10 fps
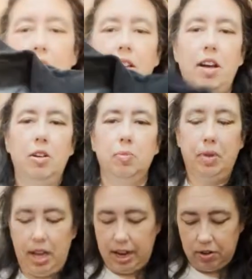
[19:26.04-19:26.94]
I'll
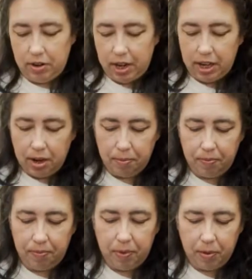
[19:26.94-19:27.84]
explain after I get it.
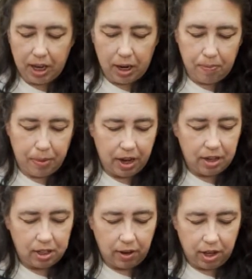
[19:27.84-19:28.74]
I want to get it
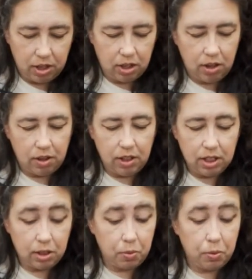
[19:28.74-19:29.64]
buttoned so I can show you. This
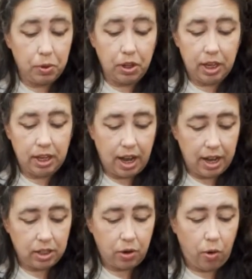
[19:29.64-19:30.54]
is a really
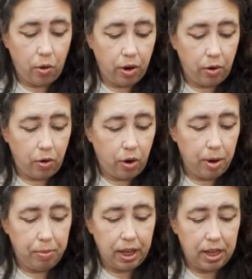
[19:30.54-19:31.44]
nice corduroy
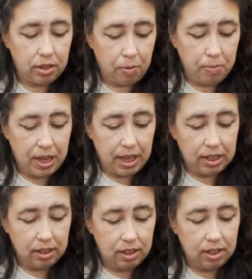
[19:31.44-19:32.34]
blazer,
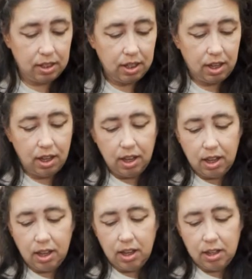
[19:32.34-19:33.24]
men's
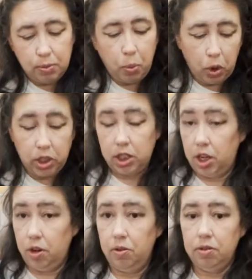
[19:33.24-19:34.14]
sports
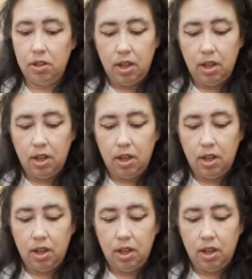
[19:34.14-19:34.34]
coat.